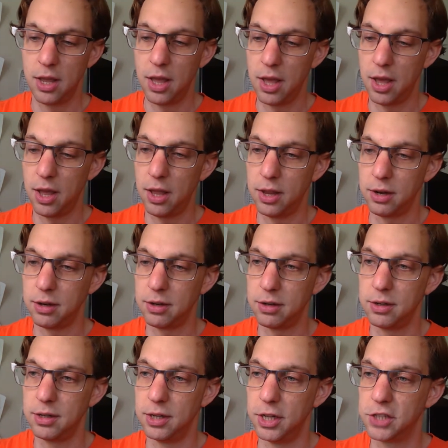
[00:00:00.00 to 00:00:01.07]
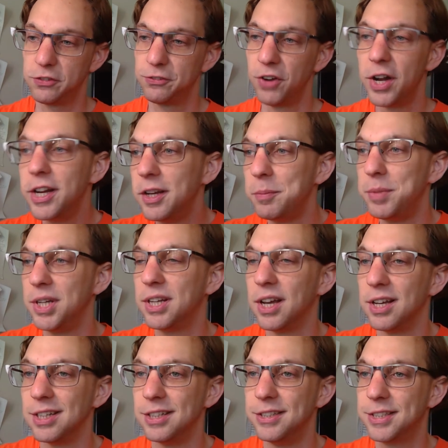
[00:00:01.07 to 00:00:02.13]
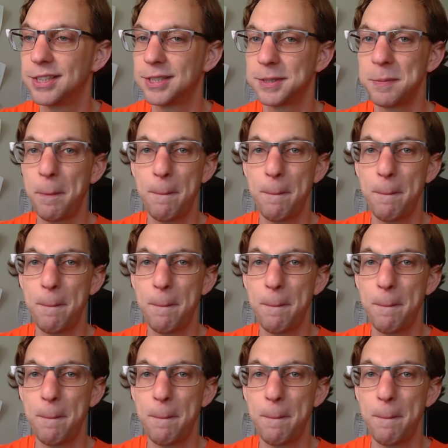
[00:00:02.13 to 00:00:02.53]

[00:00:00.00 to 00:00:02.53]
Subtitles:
and it's funny because,